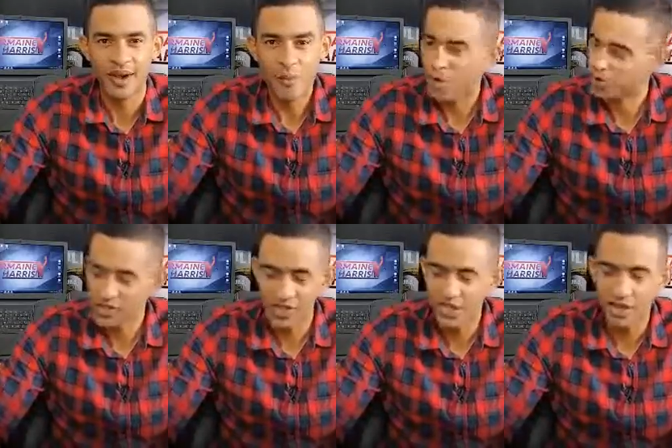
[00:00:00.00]
It
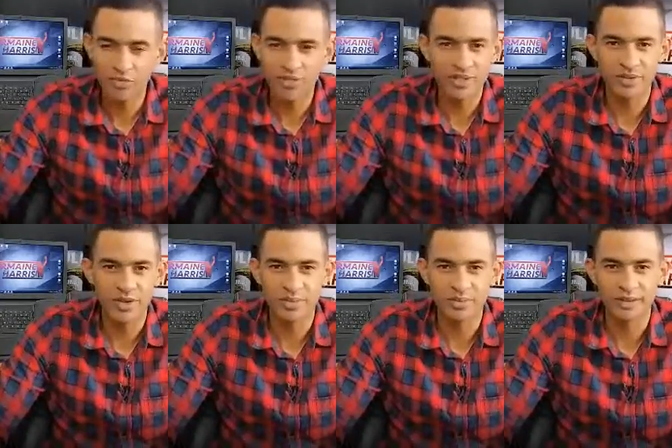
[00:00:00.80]
wasn't a good time for me to
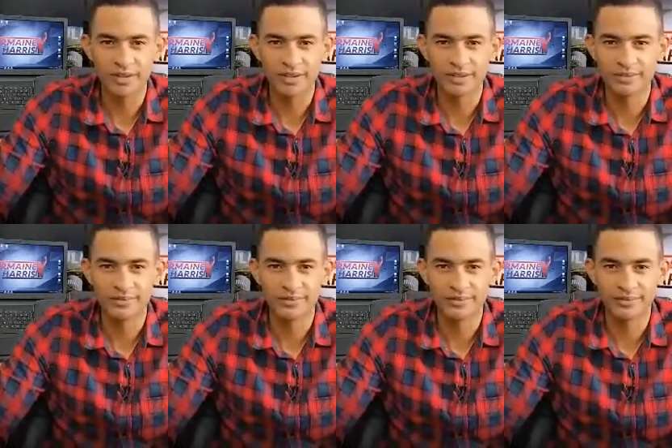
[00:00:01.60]
write a book,
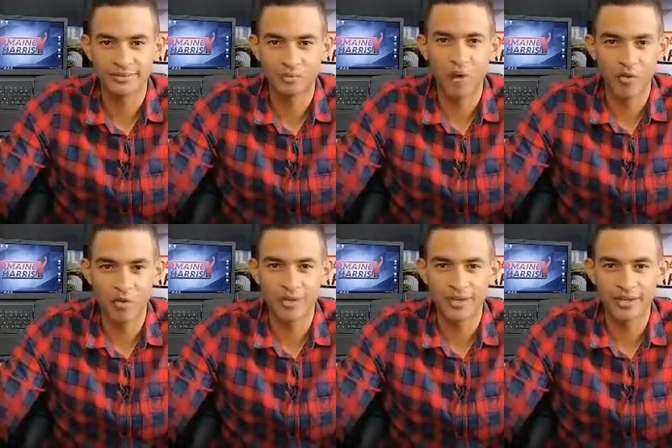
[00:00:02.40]
but I
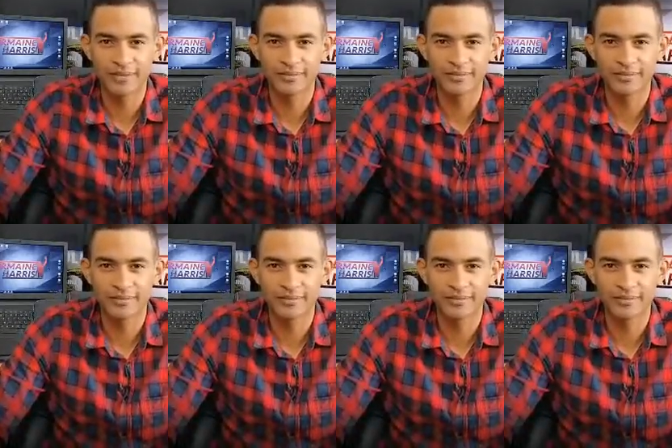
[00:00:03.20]
wrote it.